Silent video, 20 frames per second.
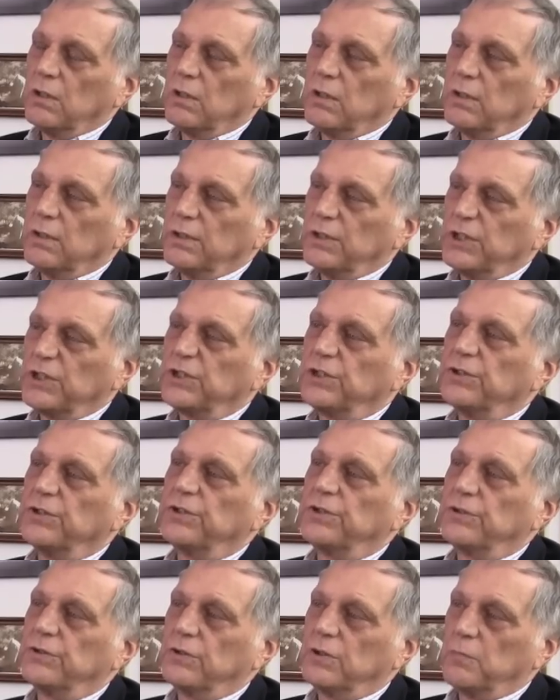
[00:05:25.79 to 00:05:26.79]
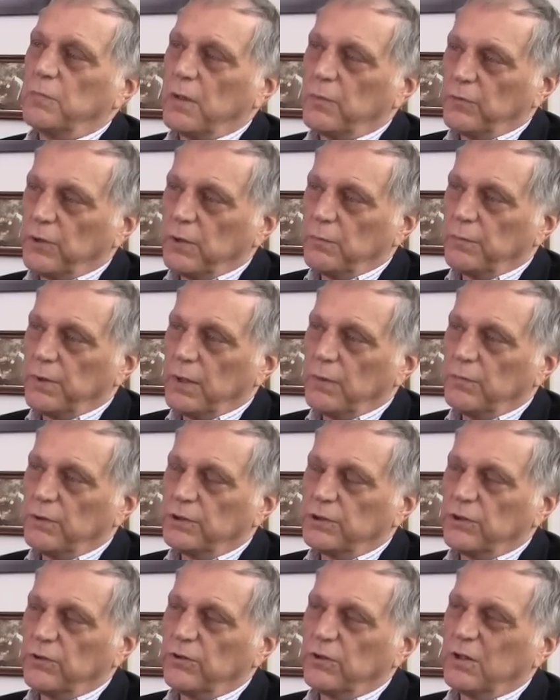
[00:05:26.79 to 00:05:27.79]
in addition to the memory
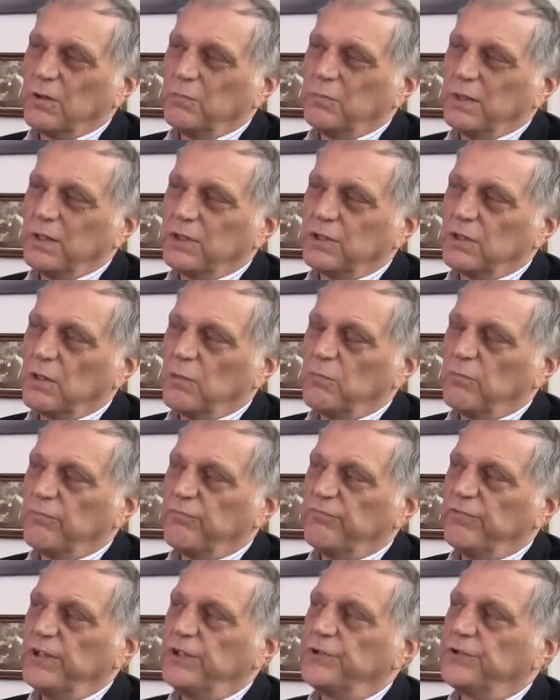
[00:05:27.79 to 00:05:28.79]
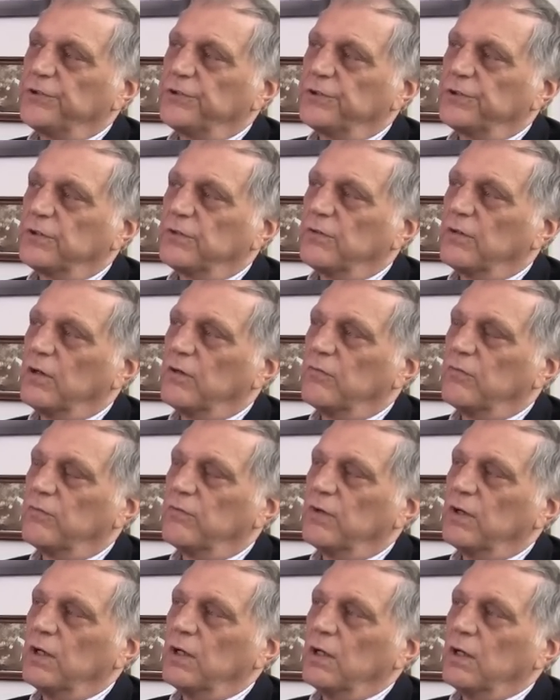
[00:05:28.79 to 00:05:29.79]
impairment. So there can be some features of
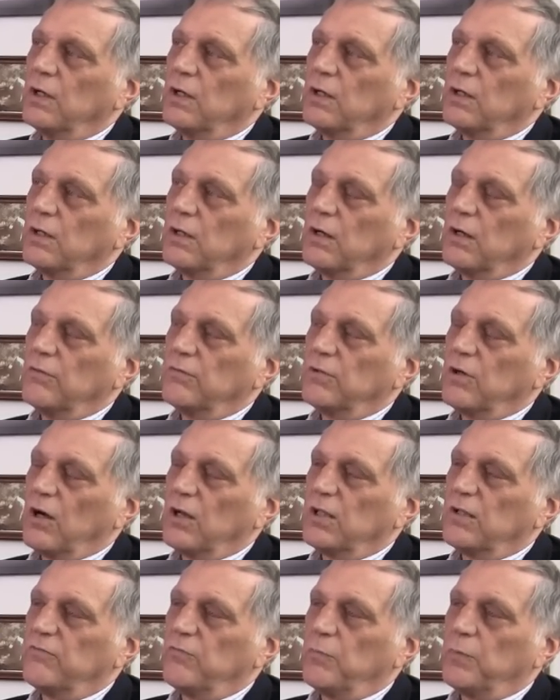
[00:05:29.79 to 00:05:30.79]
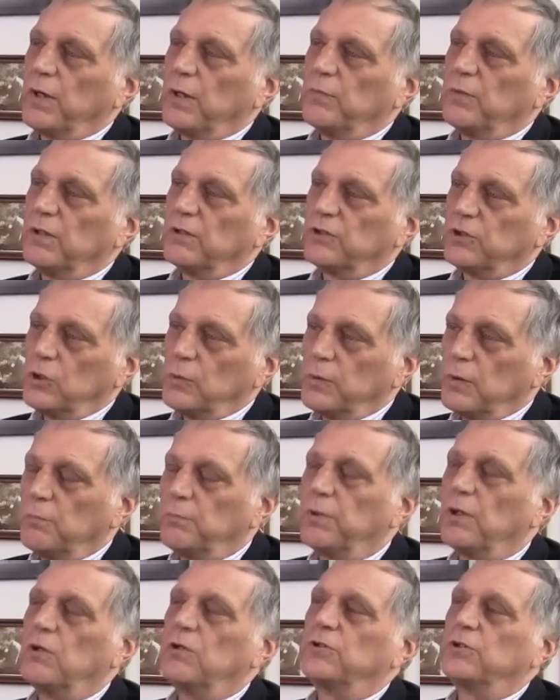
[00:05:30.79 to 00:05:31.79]
cognitive impairment
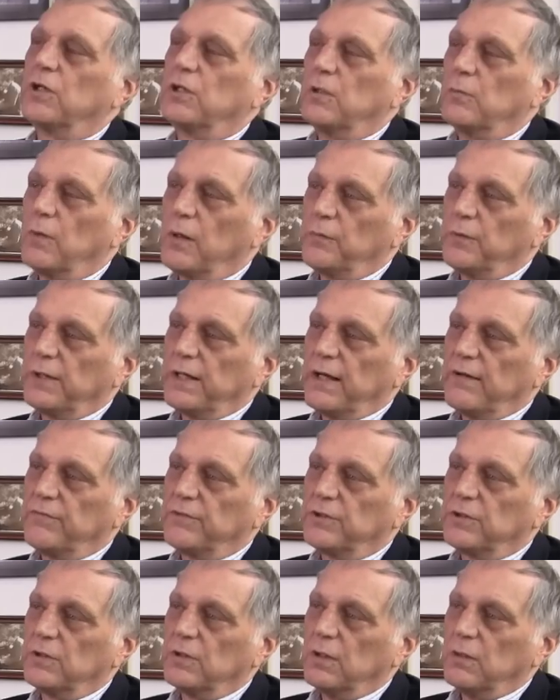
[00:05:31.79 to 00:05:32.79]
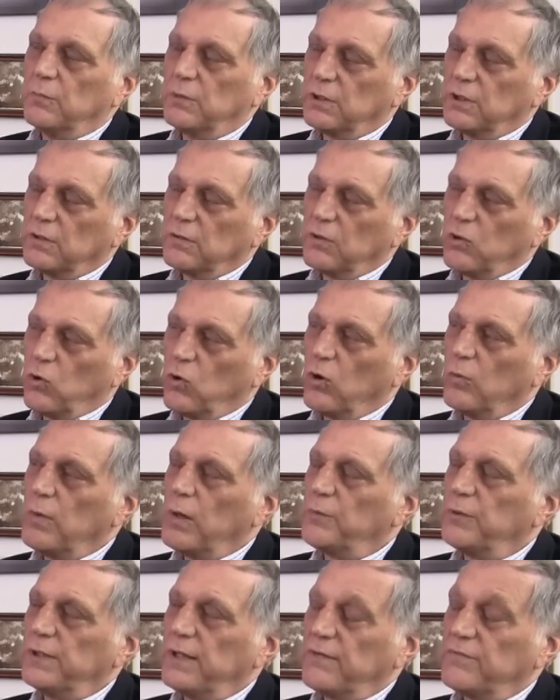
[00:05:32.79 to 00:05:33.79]
superimposed on the memory deficit. But the core
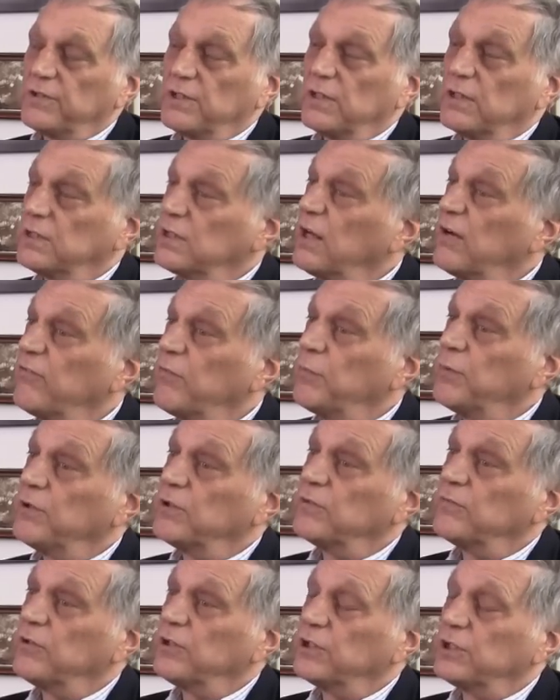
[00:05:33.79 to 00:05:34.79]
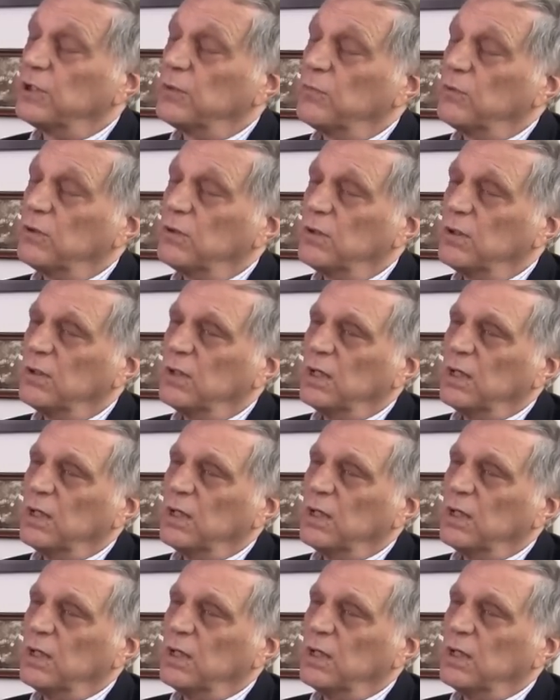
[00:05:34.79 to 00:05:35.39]
memory deficit itself appears very similar.